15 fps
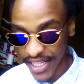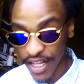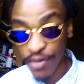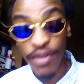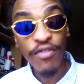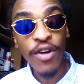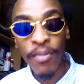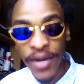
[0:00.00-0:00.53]
And then you
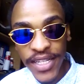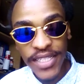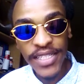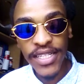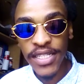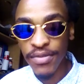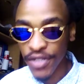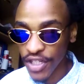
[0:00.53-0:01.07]
have
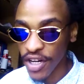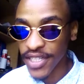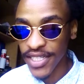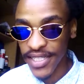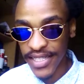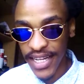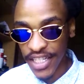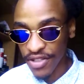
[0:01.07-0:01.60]
commodities, which are
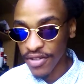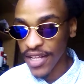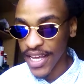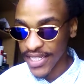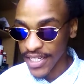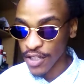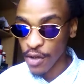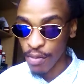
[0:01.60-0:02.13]
just natural
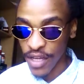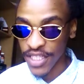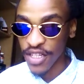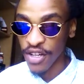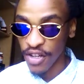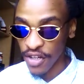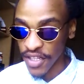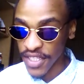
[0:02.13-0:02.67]
assets or basic
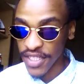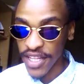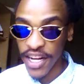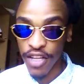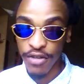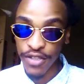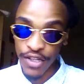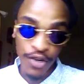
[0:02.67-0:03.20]
goods that are
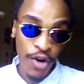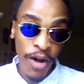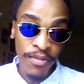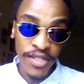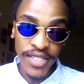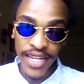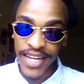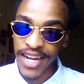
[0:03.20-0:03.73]
used in
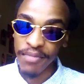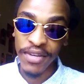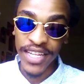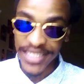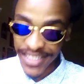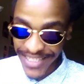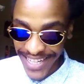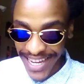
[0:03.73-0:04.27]
commerce and can be
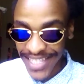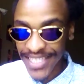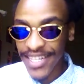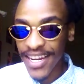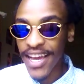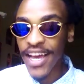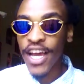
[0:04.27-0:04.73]
interchanged.